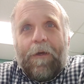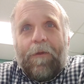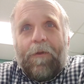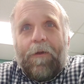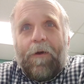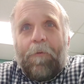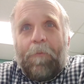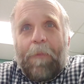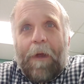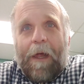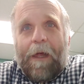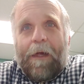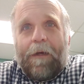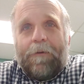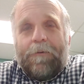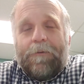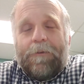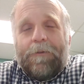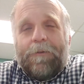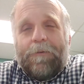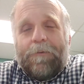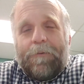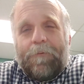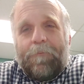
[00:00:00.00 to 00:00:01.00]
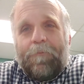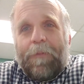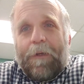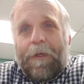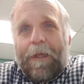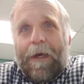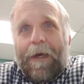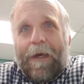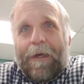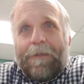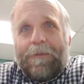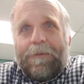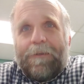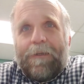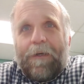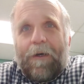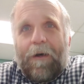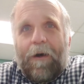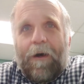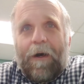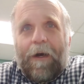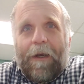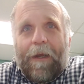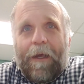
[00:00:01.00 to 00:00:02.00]
their mouths blast
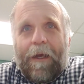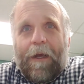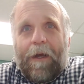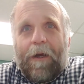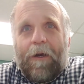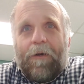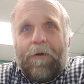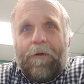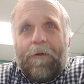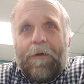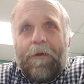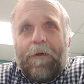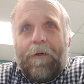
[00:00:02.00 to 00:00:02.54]
hot air.